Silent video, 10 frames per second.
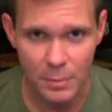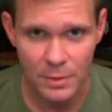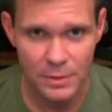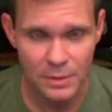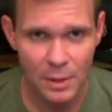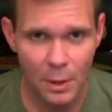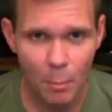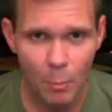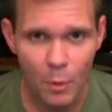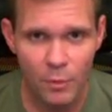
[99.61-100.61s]
This is
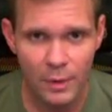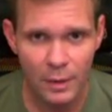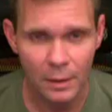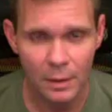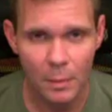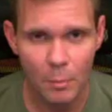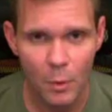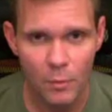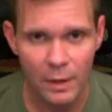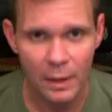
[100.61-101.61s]
moving
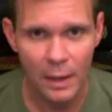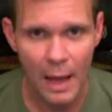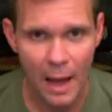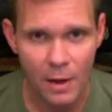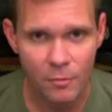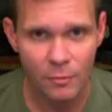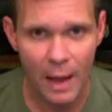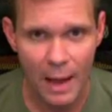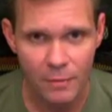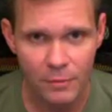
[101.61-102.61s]
out of
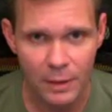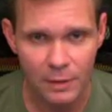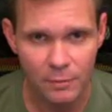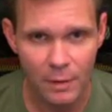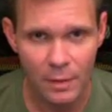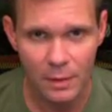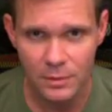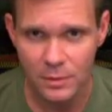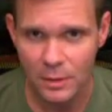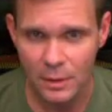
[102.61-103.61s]

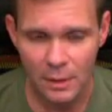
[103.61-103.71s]
this